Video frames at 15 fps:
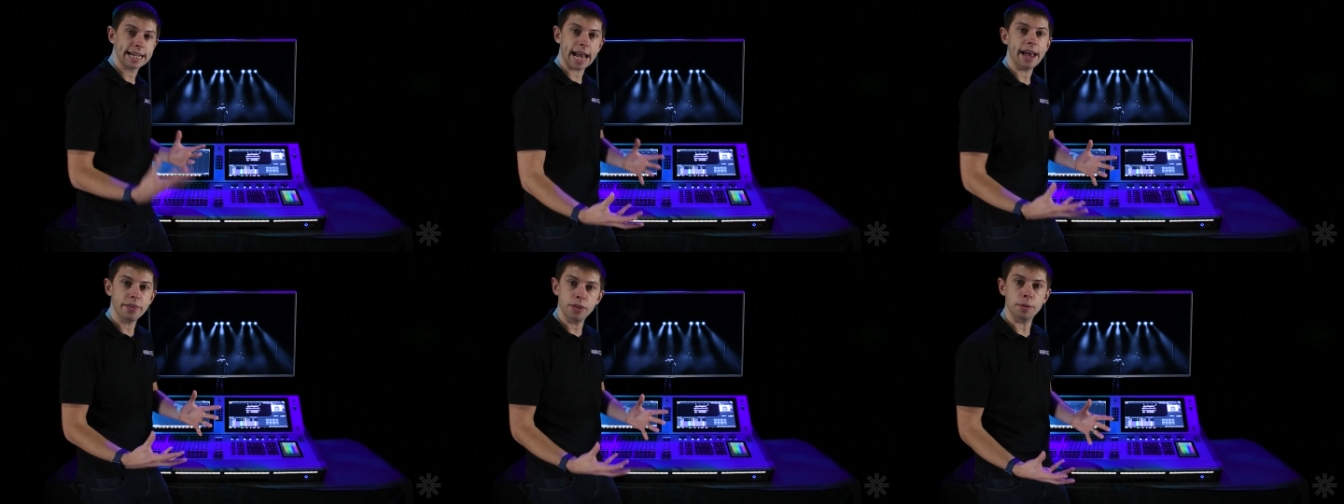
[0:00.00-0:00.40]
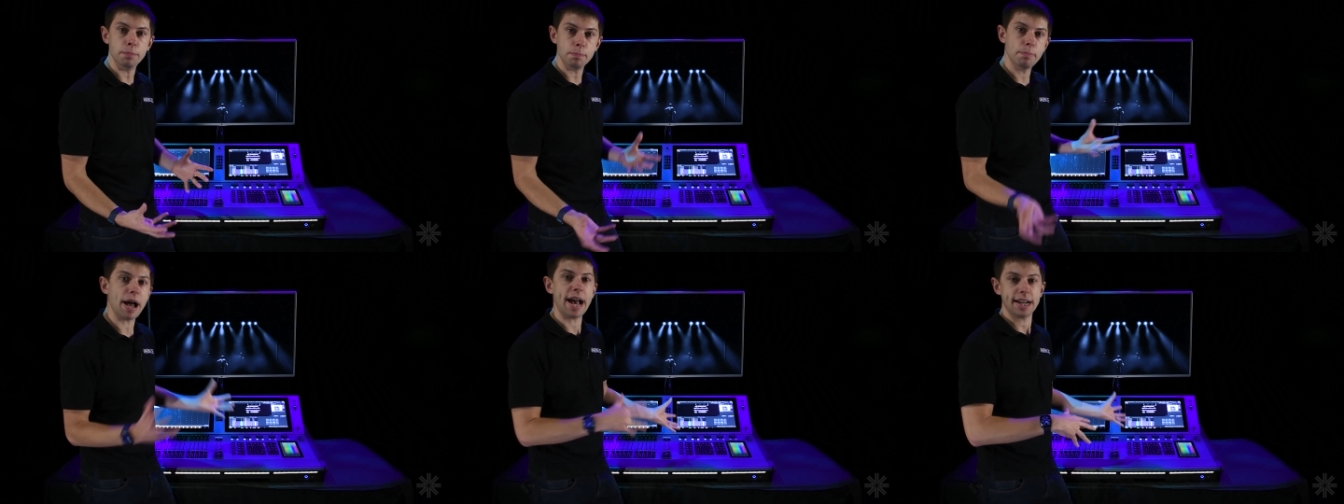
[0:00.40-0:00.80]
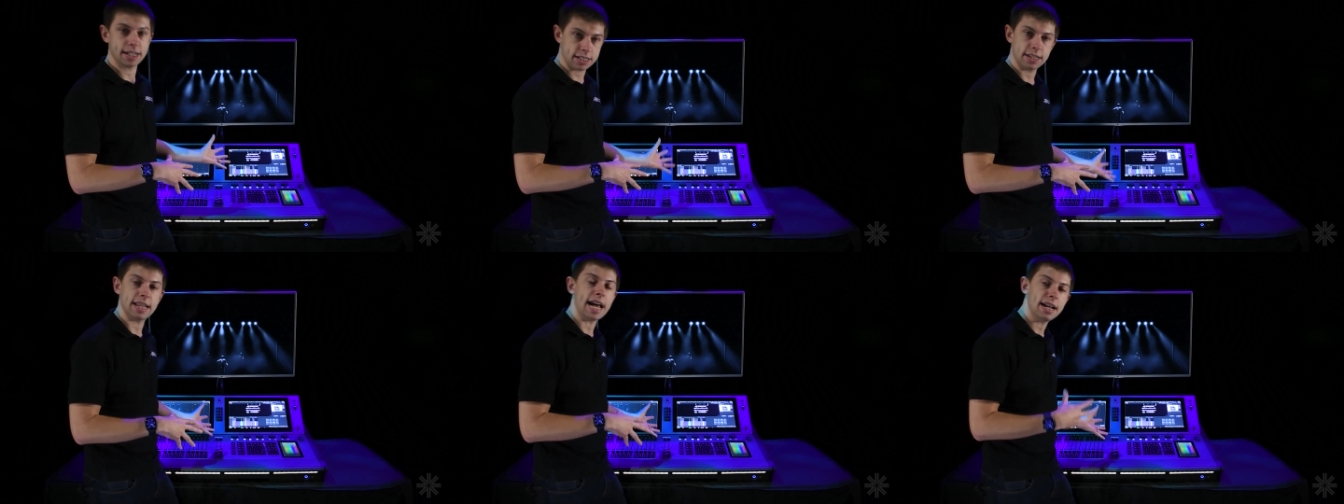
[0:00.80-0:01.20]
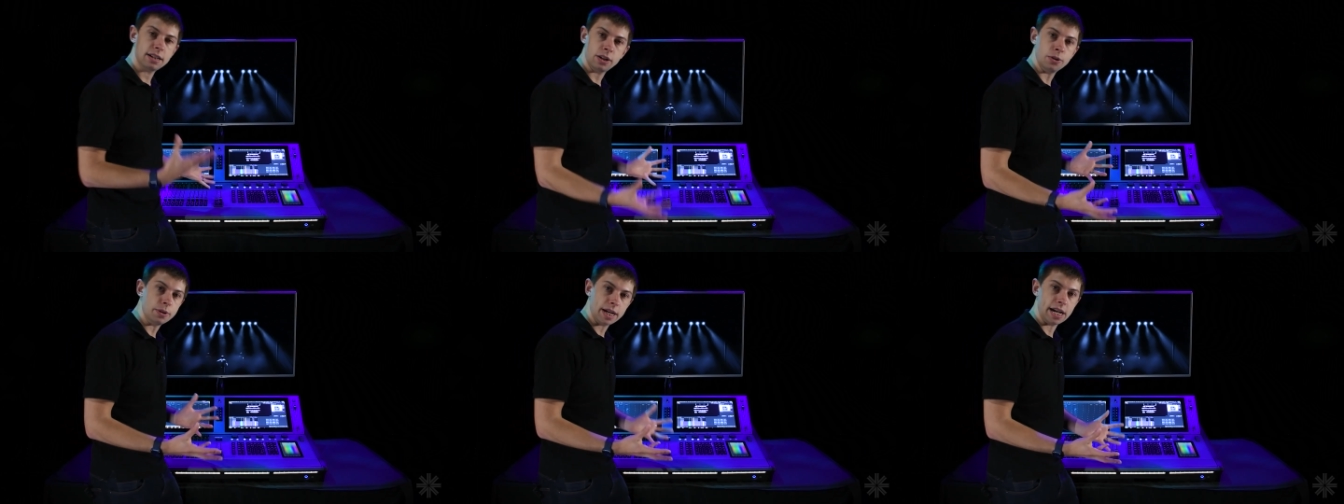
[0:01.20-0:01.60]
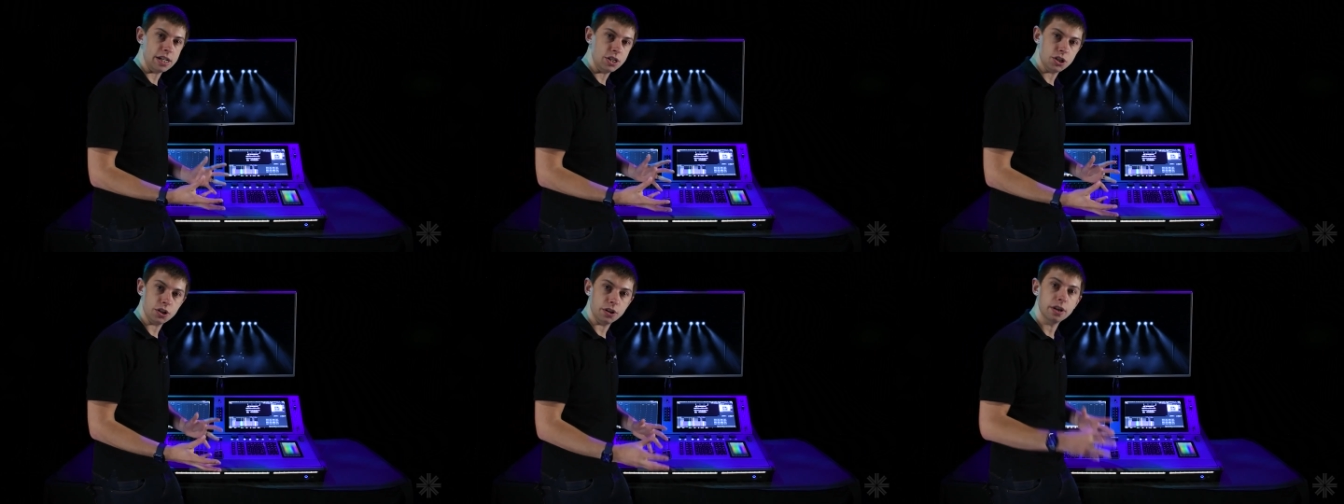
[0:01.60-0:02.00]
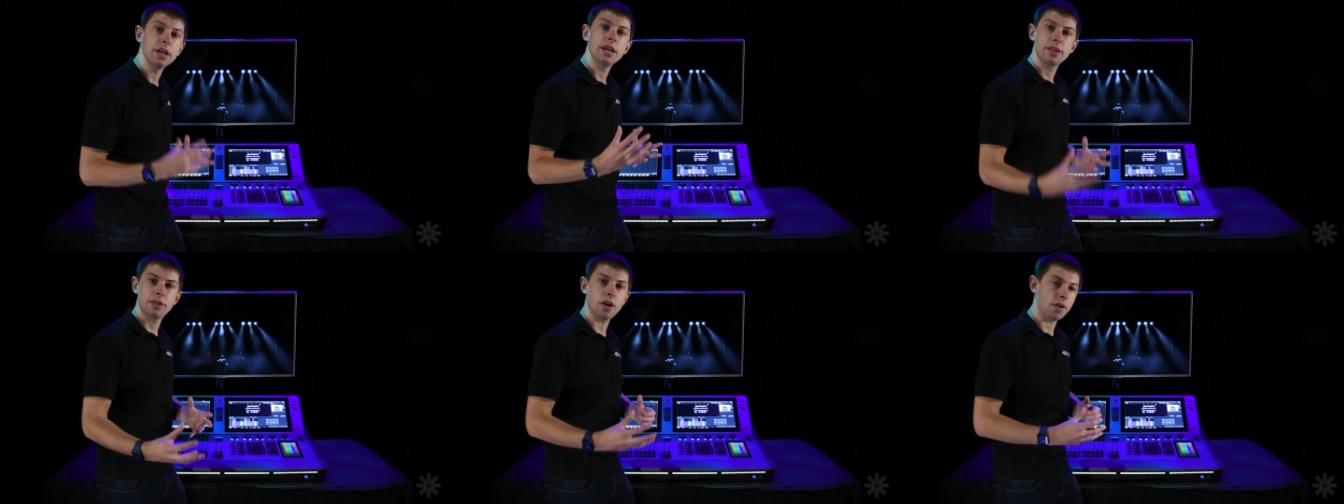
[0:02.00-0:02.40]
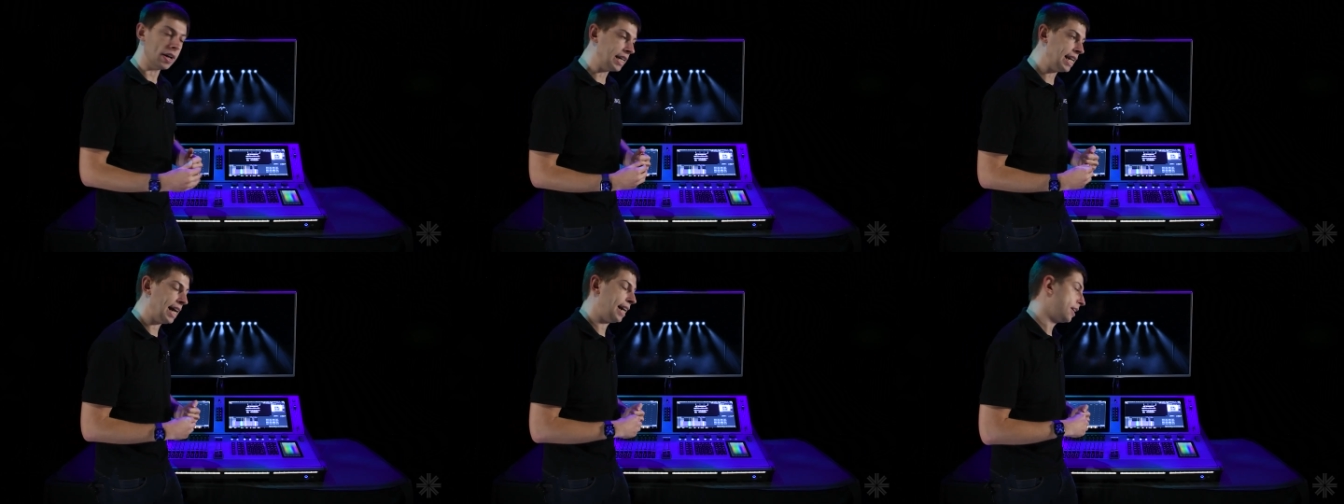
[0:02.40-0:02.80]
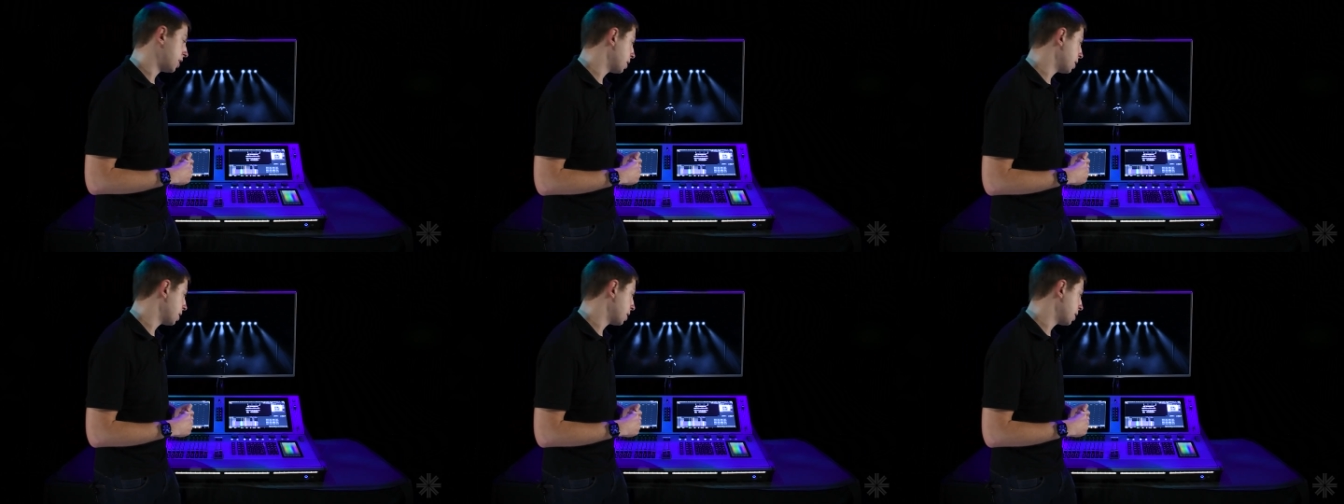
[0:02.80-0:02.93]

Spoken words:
get them back to that location that I'd had